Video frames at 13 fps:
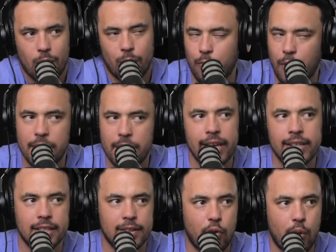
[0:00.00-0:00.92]
our probably
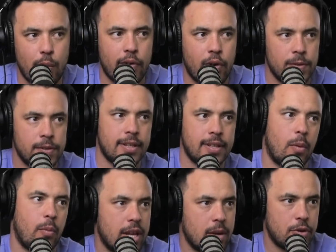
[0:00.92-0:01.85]
easiest form of content
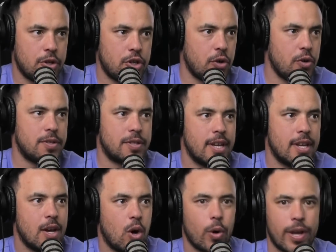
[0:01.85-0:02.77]
that we can
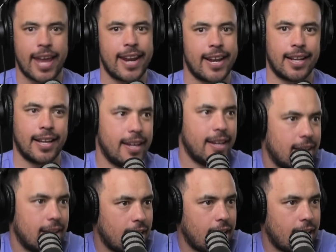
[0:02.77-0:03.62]
produce organically.